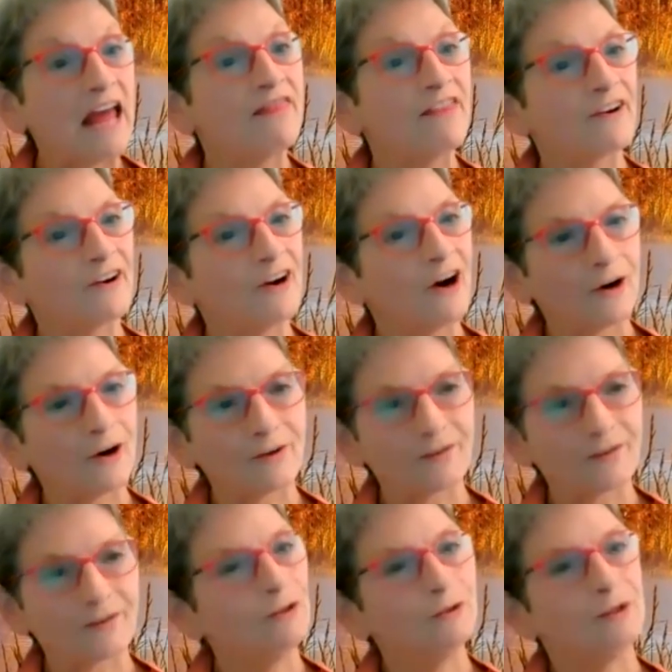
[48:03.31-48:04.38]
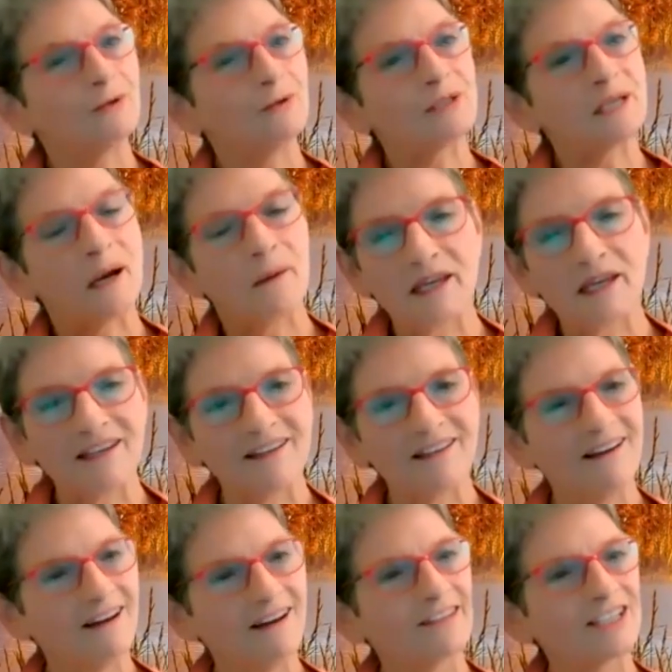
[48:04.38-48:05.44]
And there are kudos coming in
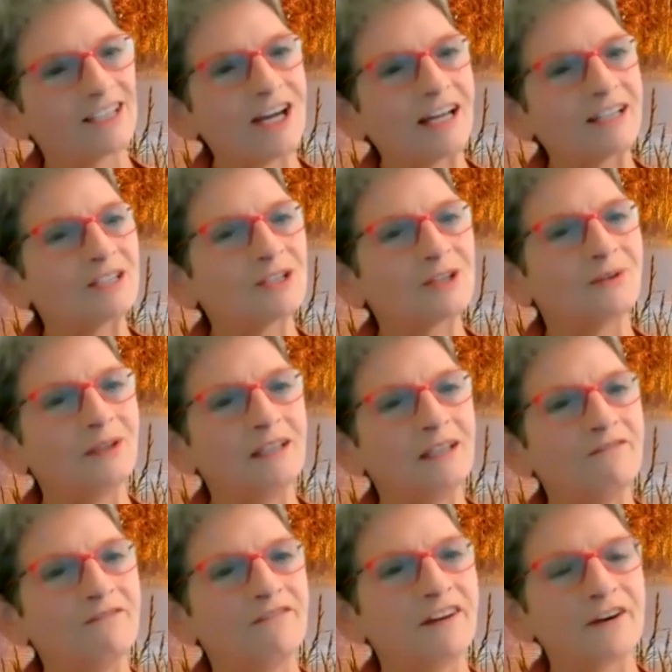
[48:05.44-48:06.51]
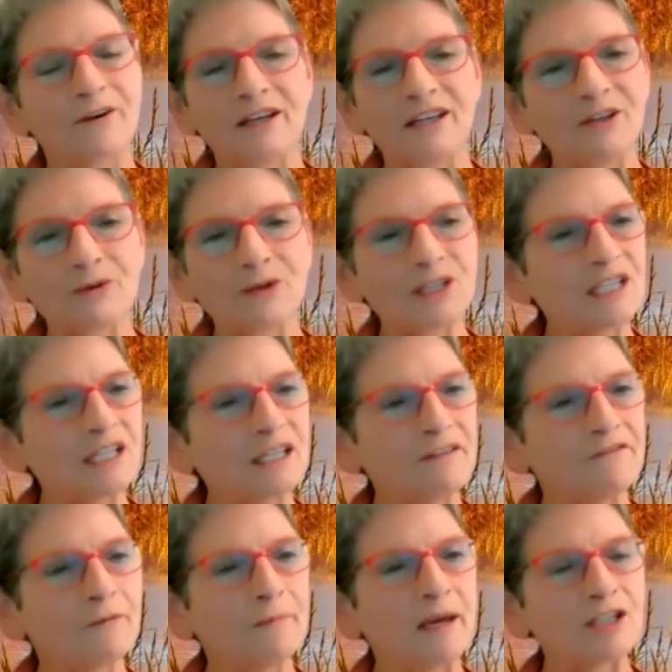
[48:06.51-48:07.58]
on the chat screen. Very interesting
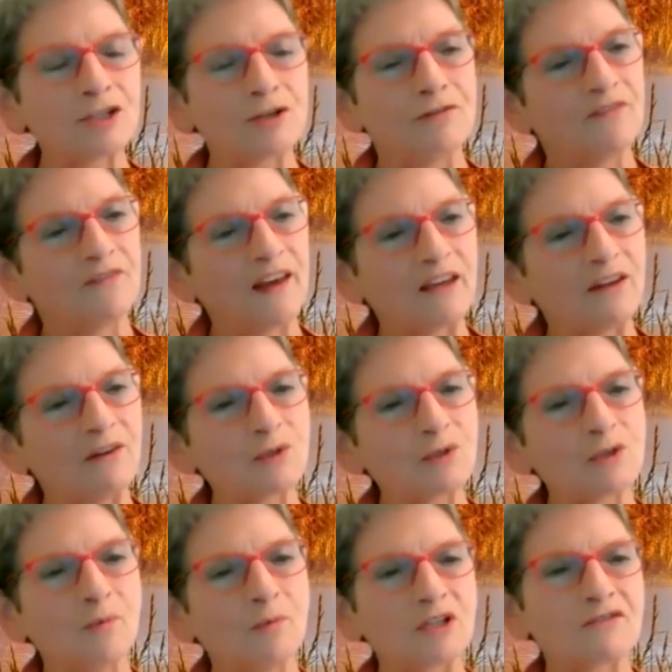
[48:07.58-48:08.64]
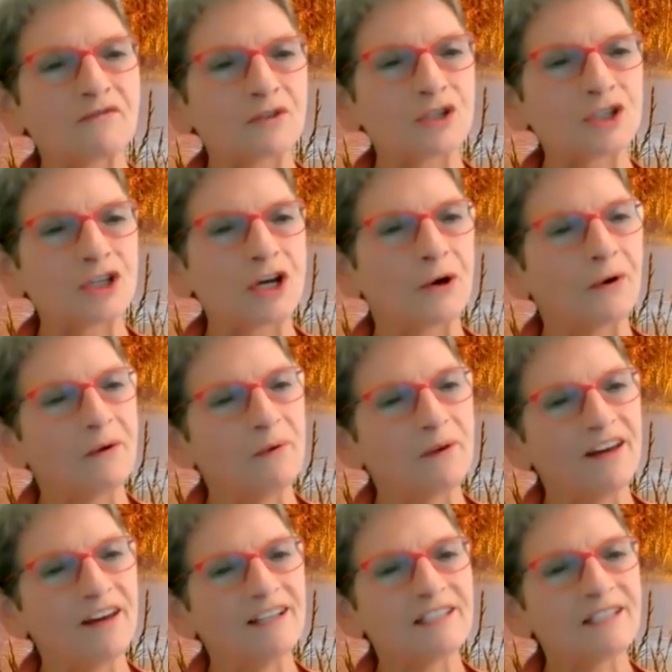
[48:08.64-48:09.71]
information. Thank you so much for sharing
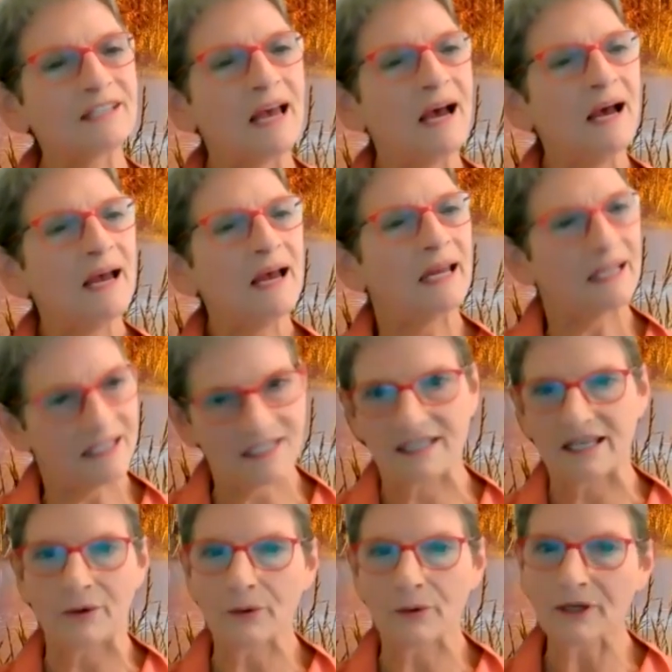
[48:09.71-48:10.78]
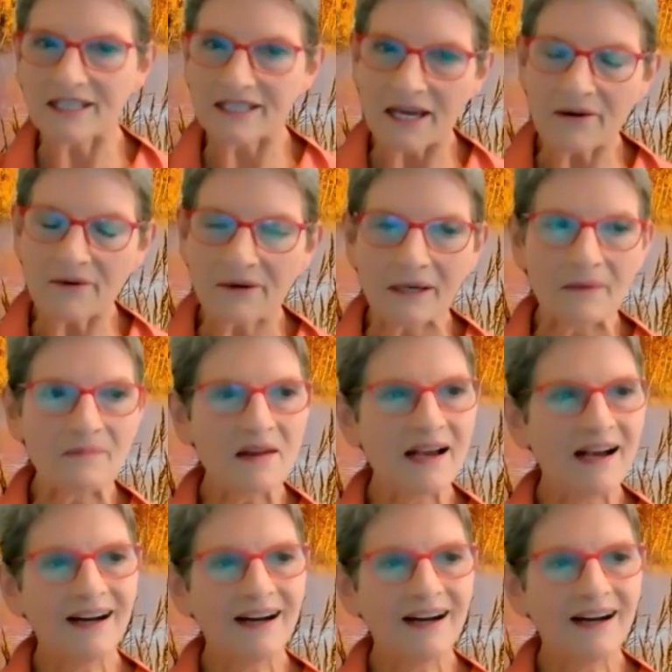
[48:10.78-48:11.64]
with us, et cetera, et cetera.